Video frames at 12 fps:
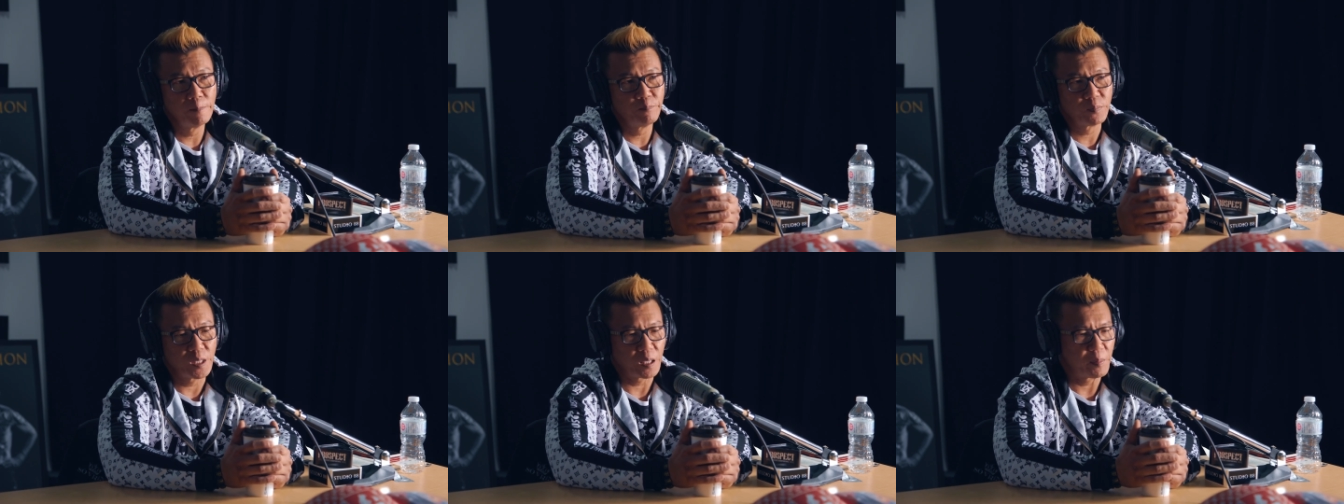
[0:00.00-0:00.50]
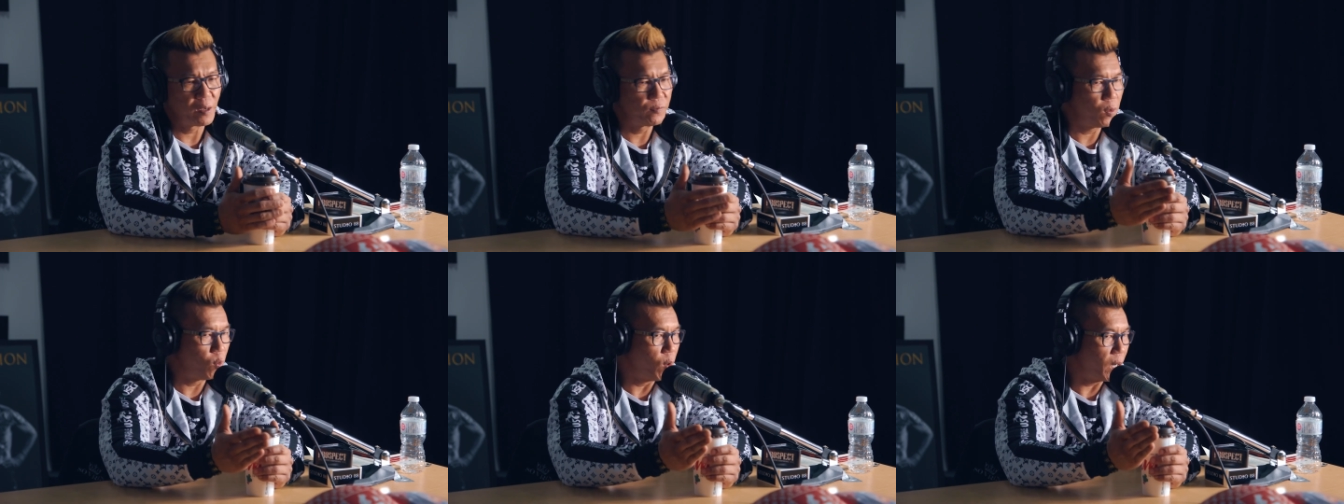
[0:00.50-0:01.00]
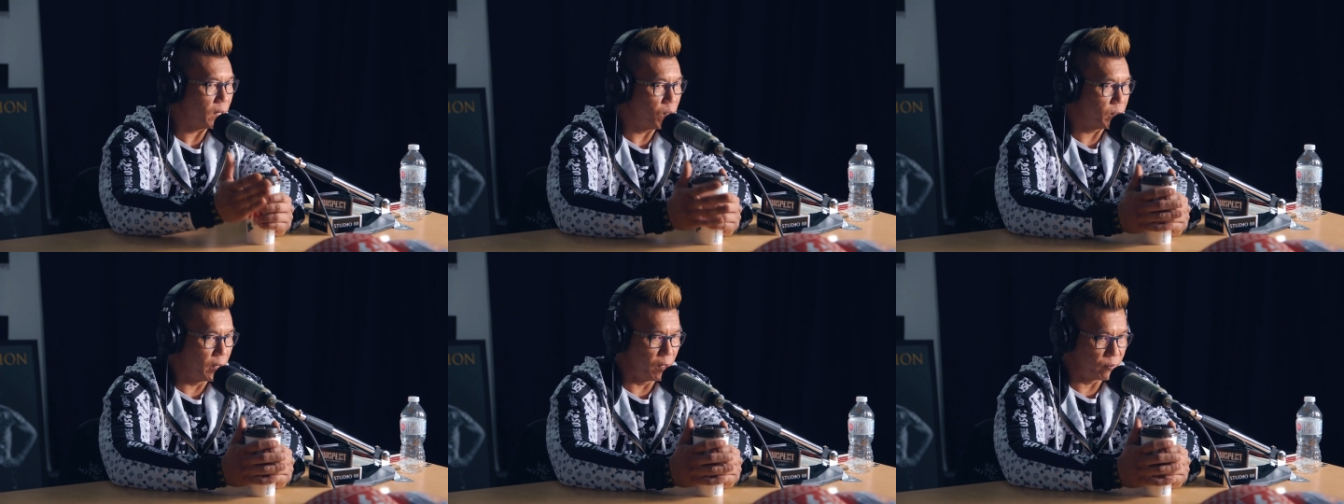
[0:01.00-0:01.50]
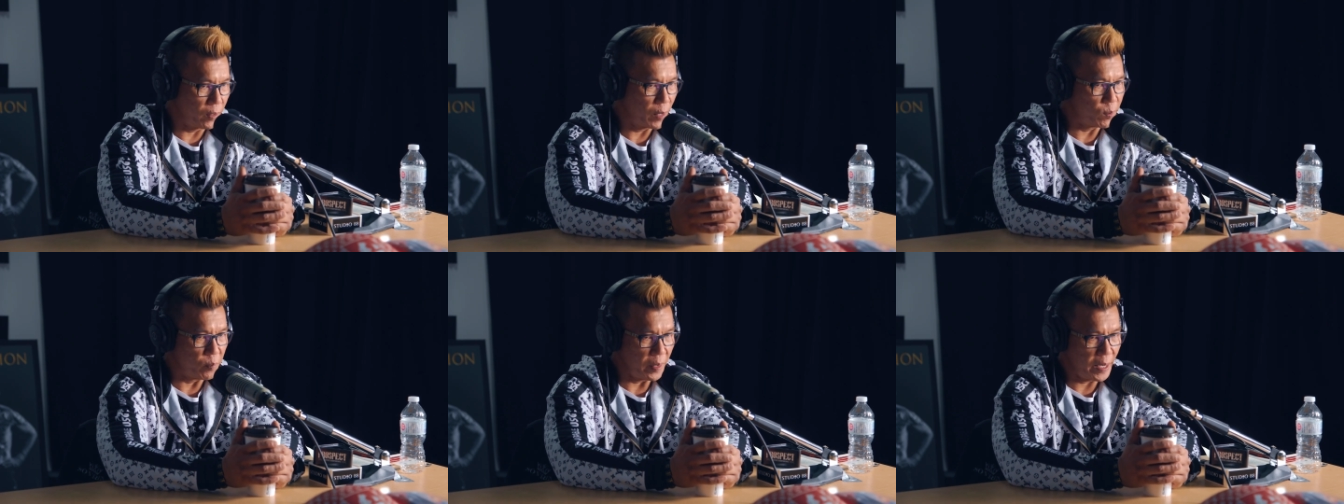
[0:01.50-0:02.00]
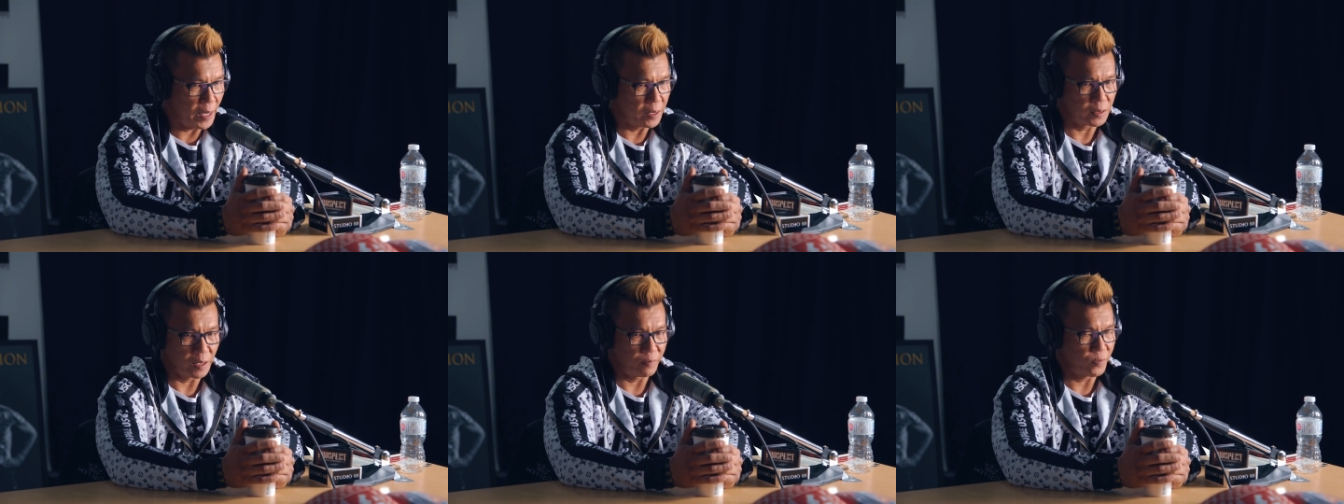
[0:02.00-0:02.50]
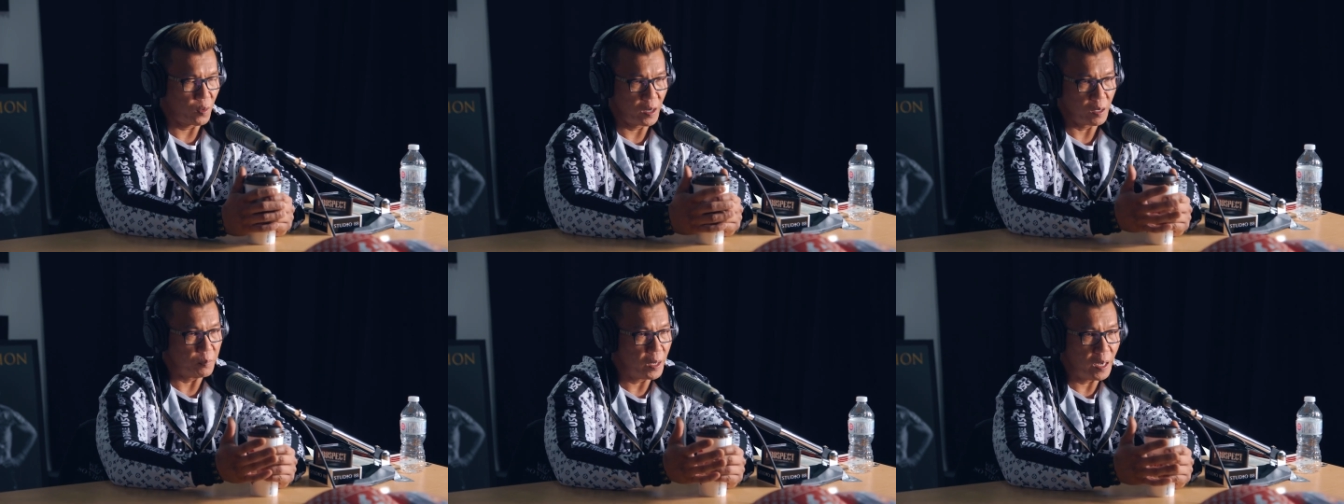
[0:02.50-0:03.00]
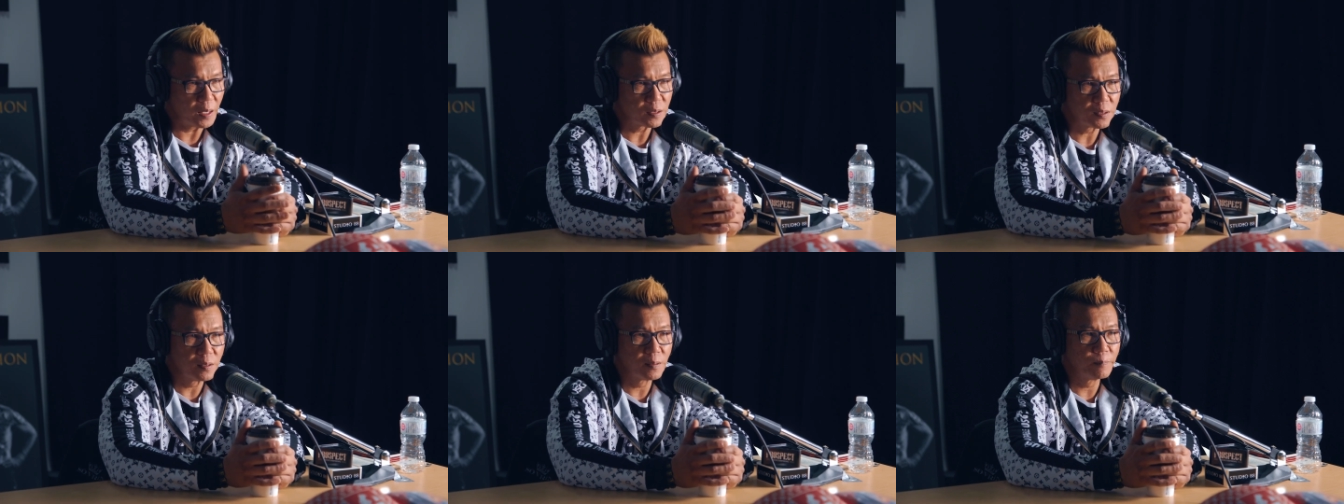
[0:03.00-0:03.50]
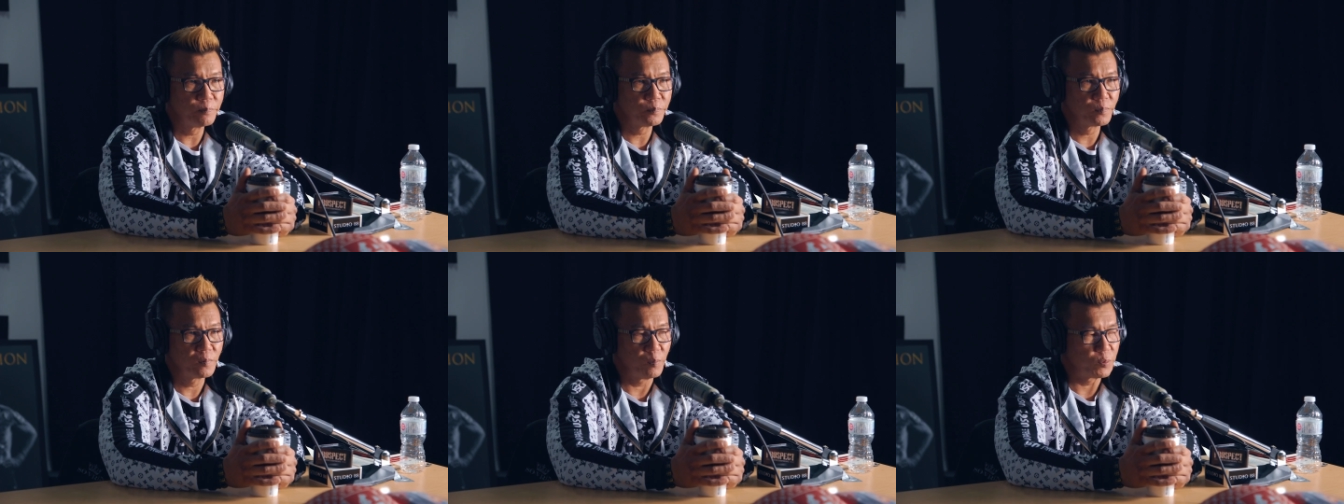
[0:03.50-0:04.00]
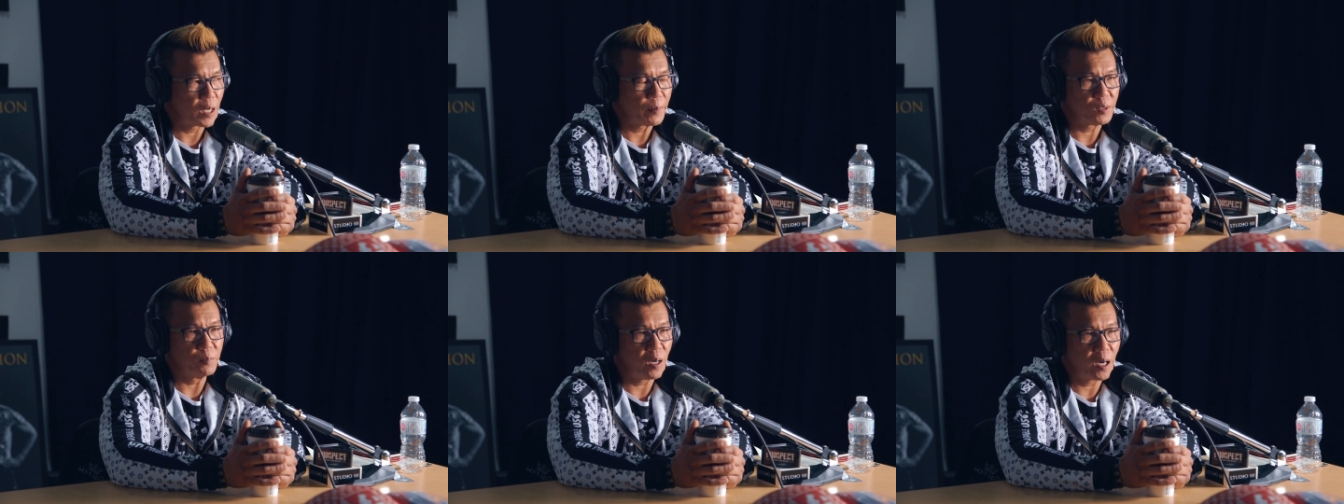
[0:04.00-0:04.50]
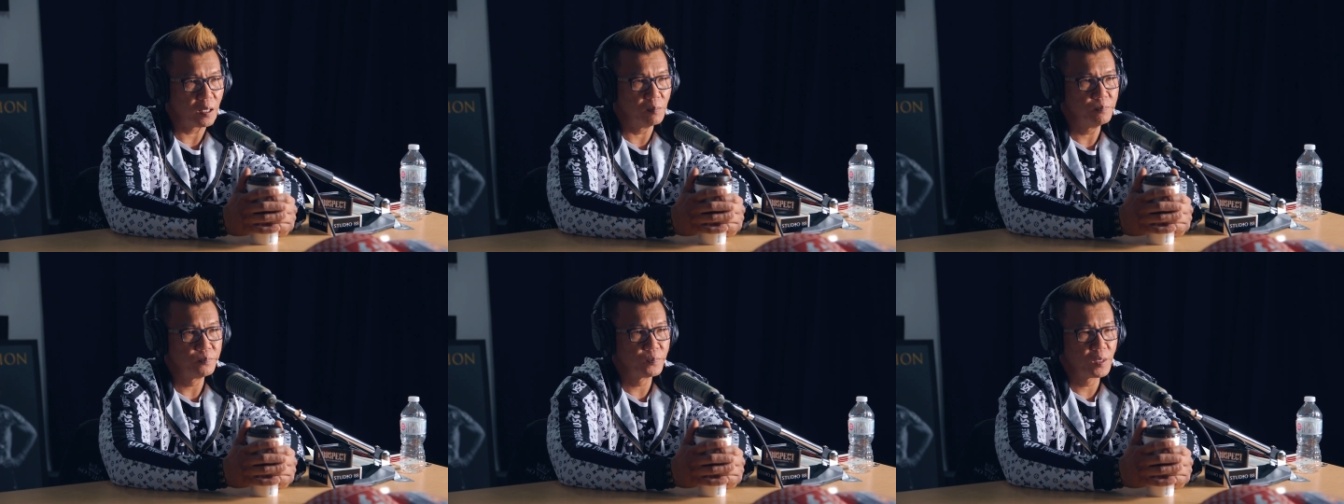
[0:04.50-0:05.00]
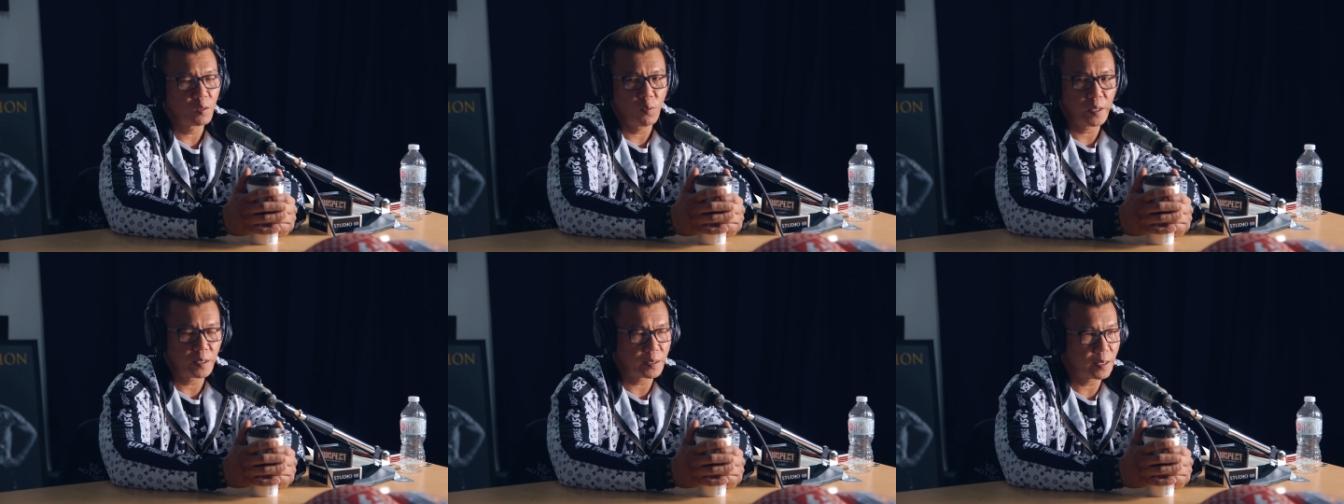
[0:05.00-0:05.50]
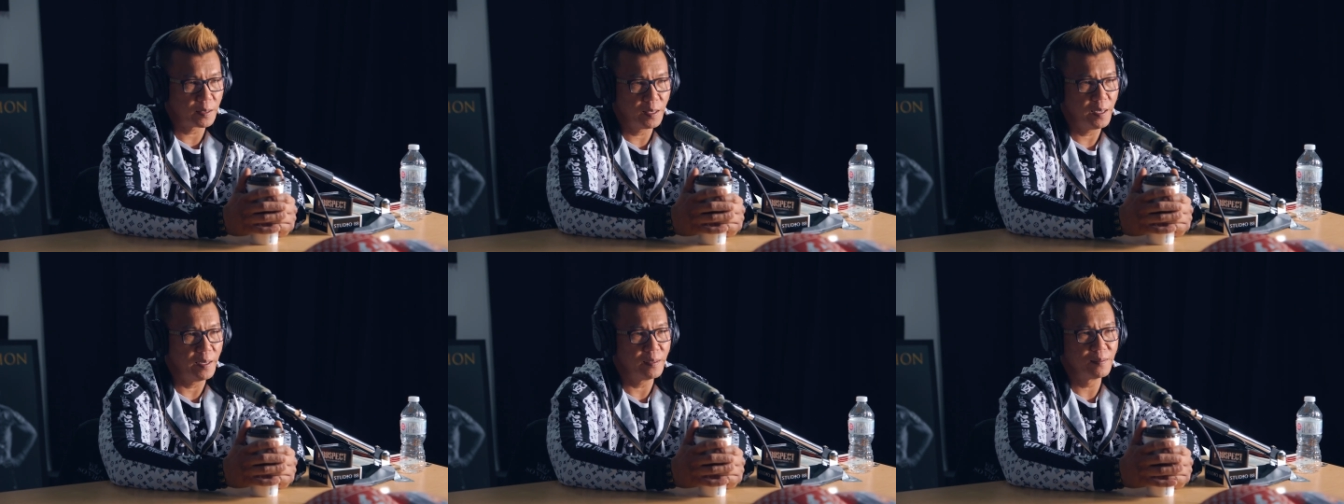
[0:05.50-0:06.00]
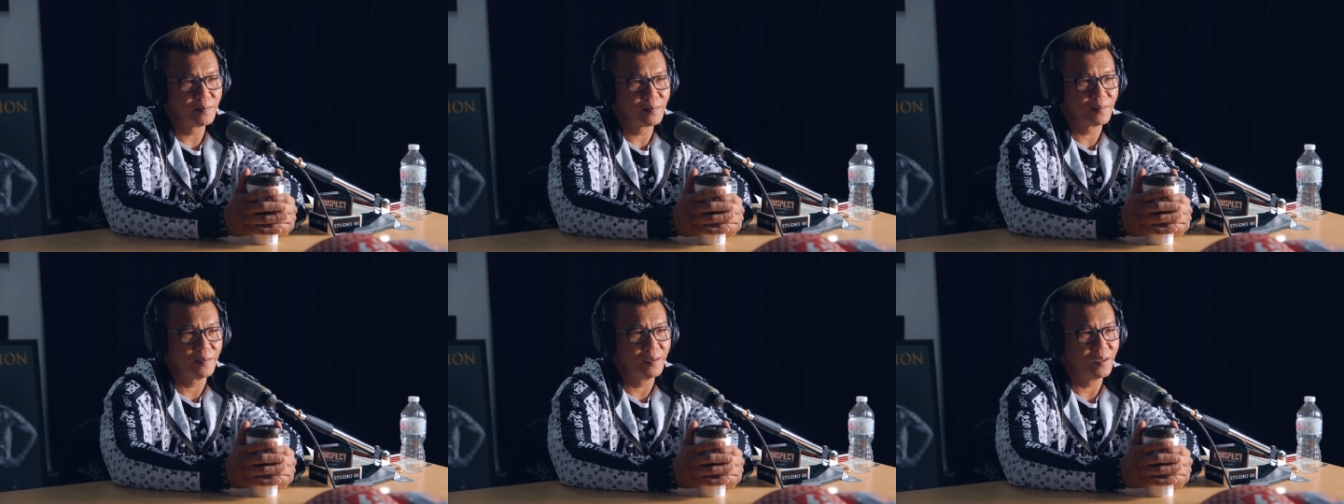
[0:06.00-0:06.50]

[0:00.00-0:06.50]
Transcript: Like, my full walkout gear for MMA is like $400 from top to bottom. Where are you going to get that? You